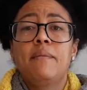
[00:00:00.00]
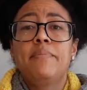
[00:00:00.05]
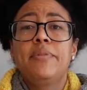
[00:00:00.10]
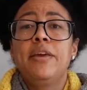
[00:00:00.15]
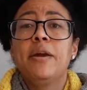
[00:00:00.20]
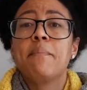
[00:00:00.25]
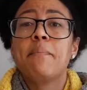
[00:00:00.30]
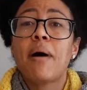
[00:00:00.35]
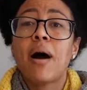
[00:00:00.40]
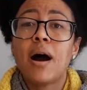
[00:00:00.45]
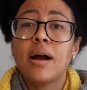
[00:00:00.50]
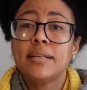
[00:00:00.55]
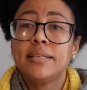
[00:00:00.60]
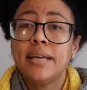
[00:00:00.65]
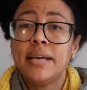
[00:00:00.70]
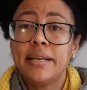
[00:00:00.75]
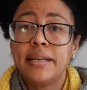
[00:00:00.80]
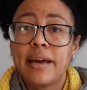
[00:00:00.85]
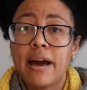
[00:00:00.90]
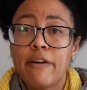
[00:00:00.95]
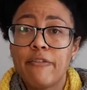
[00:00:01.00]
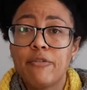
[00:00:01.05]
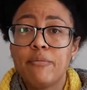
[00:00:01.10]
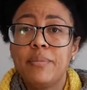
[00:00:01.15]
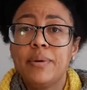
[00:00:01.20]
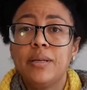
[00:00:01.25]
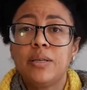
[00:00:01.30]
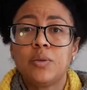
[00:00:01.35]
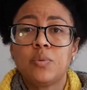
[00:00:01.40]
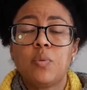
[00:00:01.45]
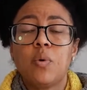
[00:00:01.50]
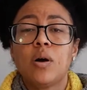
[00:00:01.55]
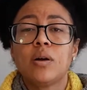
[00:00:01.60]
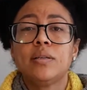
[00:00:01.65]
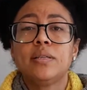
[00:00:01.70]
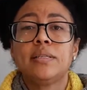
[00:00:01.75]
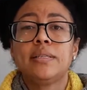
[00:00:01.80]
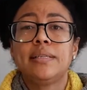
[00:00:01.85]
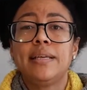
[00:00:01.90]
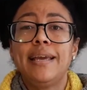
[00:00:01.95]
The Apartheid government
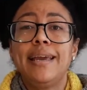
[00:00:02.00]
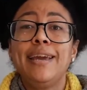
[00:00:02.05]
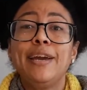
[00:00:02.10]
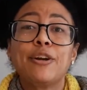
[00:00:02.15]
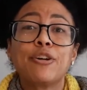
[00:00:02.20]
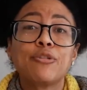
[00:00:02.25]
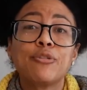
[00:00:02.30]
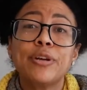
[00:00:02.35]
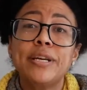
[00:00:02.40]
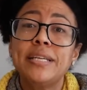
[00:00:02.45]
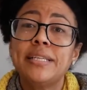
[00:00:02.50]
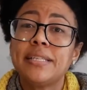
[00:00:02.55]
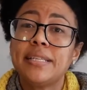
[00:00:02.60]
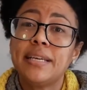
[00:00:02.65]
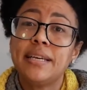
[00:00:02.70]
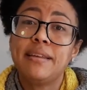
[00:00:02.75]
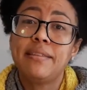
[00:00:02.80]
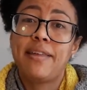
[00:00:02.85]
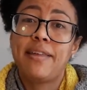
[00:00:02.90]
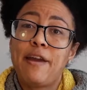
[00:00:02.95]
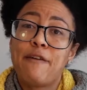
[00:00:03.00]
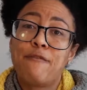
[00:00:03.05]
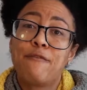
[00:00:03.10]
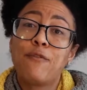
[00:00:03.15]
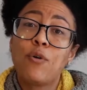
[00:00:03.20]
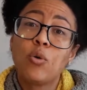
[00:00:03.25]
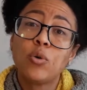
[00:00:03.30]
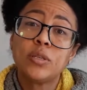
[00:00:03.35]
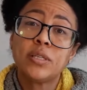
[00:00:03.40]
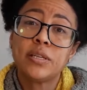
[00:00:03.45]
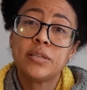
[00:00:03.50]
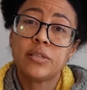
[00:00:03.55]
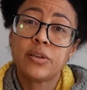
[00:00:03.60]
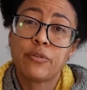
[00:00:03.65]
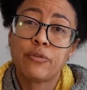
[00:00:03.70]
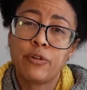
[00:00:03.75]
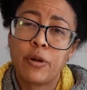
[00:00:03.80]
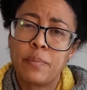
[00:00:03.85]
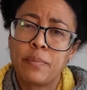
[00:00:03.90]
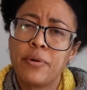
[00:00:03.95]
was increasing forces
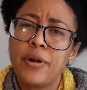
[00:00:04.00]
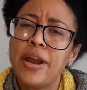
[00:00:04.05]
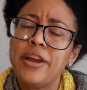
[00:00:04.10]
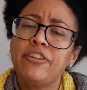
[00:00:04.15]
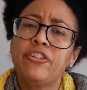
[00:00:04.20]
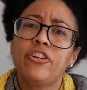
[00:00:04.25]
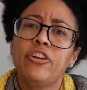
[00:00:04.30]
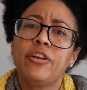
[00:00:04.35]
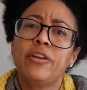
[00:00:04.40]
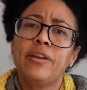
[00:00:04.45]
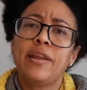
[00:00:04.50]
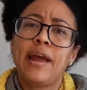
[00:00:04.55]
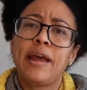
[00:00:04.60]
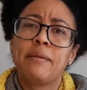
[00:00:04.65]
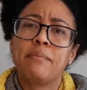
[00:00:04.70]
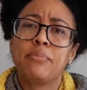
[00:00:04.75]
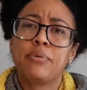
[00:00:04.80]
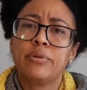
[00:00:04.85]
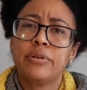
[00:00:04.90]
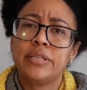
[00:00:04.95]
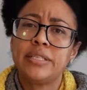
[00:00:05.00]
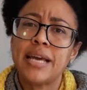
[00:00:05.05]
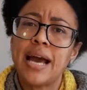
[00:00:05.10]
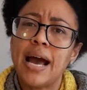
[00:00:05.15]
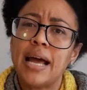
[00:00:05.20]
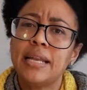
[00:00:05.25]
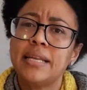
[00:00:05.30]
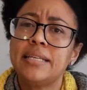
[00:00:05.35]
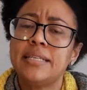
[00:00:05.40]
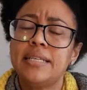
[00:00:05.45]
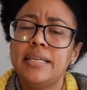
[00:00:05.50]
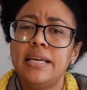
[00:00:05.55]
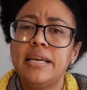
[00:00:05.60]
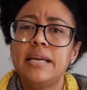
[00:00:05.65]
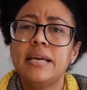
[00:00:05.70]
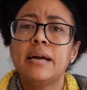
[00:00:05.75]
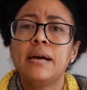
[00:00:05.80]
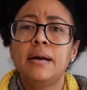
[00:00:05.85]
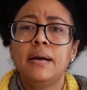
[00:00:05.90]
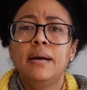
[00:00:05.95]
of repression and
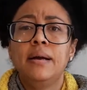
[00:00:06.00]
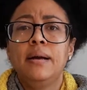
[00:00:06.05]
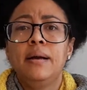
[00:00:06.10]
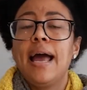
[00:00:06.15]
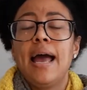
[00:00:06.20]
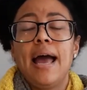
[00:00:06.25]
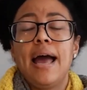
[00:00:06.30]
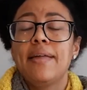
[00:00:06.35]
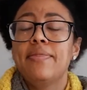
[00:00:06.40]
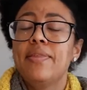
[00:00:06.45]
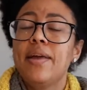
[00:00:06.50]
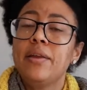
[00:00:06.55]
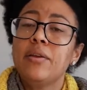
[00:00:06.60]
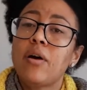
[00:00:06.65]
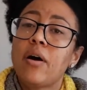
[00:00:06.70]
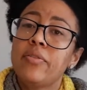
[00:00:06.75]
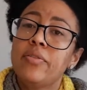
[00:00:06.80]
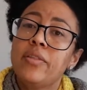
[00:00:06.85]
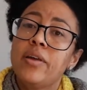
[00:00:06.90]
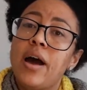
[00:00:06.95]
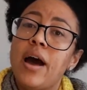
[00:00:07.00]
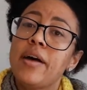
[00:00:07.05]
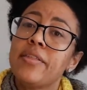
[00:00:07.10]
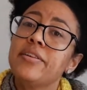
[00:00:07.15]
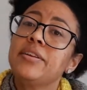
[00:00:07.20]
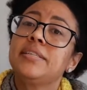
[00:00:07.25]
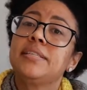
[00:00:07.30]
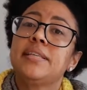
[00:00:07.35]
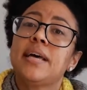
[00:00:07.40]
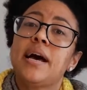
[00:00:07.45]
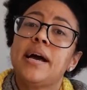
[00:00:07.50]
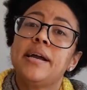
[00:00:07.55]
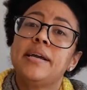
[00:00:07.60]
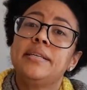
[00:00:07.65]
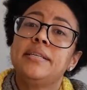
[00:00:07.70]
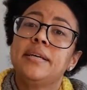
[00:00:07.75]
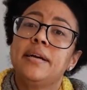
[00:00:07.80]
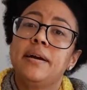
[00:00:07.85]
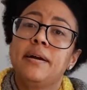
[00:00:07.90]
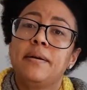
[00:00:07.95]
brutality. And then on the other
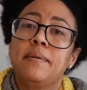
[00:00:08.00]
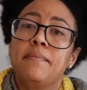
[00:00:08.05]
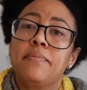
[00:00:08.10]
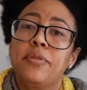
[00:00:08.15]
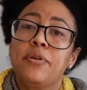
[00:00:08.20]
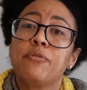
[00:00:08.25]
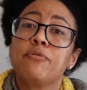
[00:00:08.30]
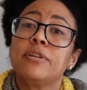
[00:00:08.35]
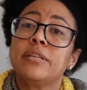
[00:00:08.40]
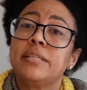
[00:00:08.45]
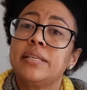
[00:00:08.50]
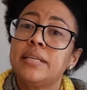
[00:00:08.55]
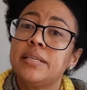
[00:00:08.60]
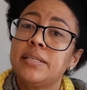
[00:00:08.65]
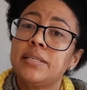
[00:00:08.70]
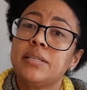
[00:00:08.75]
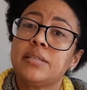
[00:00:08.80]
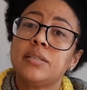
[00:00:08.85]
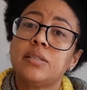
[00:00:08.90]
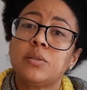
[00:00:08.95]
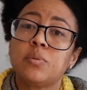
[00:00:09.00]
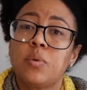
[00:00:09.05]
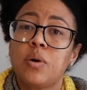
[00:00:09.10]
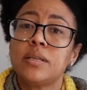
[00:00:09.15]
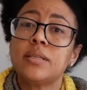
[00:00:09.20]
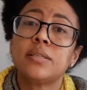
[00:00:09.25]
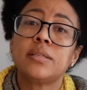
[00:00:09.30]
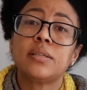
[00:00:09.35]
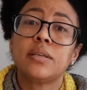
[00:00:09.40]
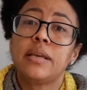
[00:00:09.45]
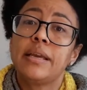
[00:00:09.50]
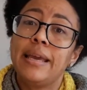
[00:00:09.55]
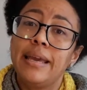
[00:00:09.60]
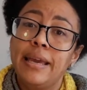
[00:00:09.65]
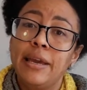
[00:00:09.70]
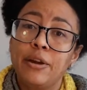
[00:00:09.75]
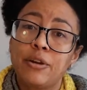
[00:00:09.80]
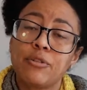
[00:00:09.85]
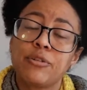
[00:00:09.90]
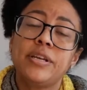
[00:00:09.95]
side, the resistance was
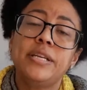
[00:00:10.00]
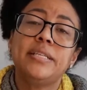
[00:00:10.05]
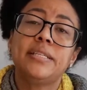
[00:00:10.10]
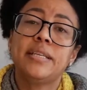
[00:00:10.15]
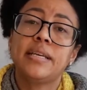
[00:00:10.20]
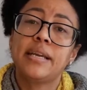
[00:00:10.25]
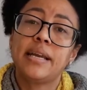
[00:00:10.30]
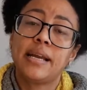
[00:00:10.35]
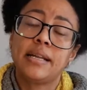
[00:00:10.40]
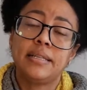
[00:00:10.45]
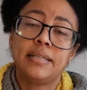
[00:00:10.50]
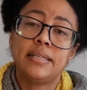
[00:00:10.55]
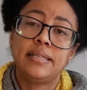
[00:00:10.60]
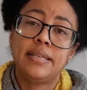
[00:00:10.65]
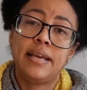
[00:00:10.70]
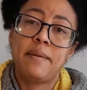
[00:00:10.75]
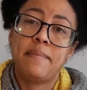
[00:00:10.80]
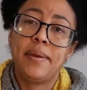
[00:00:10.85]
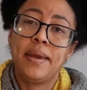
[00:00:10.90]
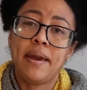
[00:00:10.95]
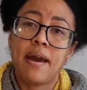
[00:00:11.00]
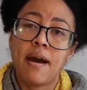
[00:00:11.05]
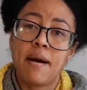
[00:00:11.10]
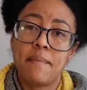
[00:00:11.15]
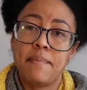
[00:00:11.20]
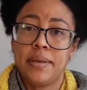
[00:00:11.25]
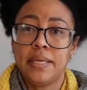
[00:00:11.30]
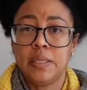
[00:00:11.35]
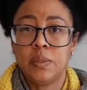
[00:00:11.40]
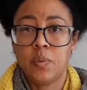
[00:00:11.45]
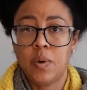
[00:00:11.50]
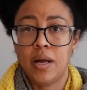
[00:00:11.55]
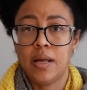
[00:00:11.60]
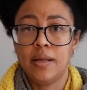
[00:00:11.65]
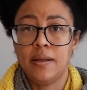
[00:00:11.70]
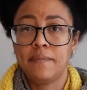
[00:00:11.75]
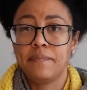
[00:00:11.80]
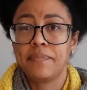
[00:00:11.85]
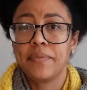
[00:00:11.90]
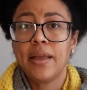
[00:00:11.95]
increasing and stepping up as
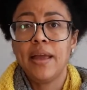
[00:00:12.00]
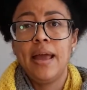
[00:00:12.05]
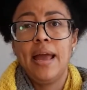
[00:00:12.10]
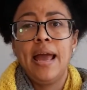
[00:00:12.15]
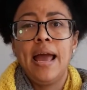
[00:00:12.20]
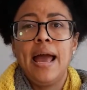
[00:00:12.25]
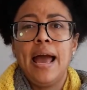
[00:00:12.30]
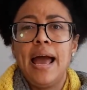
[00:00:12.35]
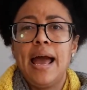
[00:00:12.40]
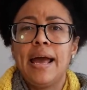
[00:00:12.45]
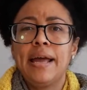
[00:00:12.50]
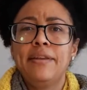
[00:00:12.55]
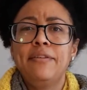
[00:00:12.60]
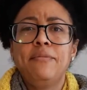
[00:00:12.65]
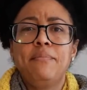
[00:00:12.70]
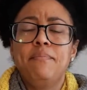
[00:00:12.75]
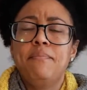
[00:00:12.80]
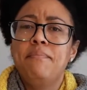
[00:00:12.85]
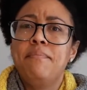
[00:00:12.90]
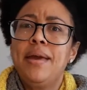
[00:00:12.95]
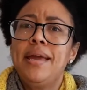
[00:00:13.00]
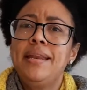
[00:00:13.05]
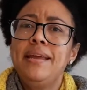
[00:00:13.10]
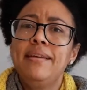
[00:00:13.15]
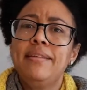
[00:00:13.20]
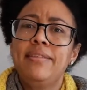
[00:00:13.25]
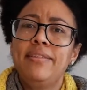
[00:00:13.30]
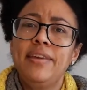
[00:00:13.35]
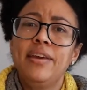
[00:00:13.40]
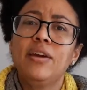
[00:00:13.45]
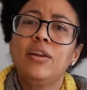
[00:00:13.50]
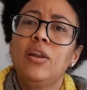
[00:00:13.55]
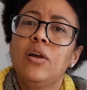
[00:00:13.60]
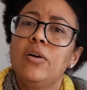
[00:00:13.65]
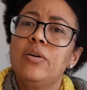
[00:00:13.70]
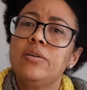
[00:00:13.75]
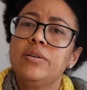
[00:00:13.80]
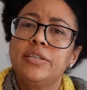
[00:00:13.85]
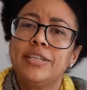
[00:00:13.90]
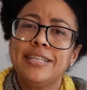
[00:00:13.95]
well. And many
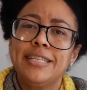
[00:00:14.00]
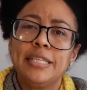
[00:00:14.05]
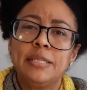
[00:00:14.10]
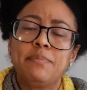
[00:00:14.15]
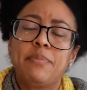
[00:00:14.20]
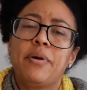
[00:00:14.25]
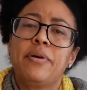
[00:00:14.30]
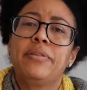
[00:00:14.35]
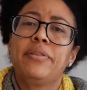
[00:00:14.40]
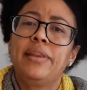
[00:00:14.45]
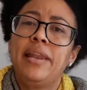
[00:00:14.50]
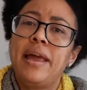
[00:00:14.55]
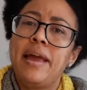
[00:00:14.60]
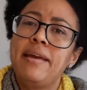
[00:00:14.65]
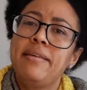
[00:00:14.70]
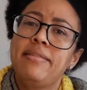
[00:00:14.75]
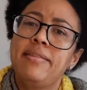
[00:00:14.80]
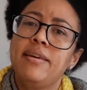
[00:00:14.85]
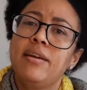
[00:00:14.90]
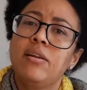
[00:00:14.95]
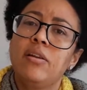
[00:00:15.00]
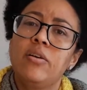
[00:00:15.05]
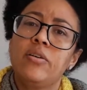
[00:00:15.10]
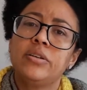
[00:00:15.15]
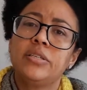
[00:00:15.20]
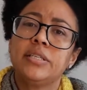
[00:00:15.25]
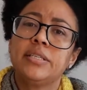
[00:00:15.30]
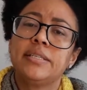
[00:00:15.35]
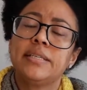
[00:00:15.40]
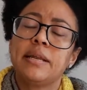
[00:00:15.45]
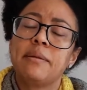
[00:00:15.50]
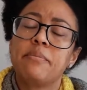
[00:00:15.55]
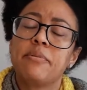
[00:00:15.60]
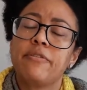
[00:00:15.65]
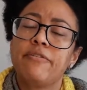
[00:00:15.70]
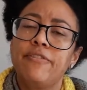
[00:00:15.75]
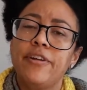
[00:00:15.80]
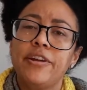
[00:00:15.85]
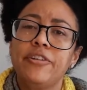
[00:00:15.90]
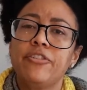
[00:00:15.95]
theologians, both lay theologians and
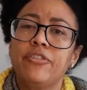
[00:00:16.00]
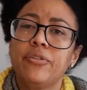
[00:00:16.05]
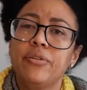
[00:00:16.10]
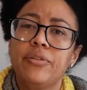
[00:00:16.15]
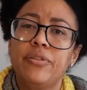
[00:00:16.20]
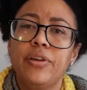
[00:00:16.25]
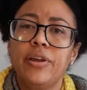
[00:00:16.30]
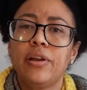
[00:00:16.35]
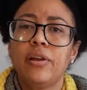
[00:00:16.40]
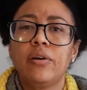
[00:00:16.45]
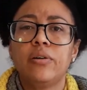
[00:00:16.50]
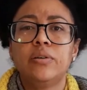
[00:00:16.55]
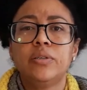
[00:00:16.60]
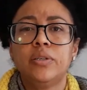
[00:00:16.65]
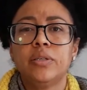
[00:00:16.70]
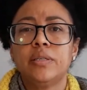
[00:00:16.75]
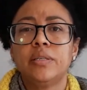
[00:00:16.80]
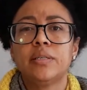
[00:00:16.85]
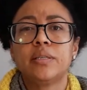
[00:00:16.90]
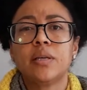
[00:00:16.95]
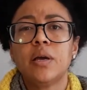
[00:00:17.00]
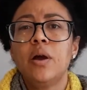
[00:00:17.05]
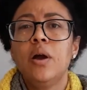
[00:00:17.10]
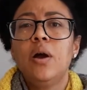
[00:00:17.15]
professional theologians,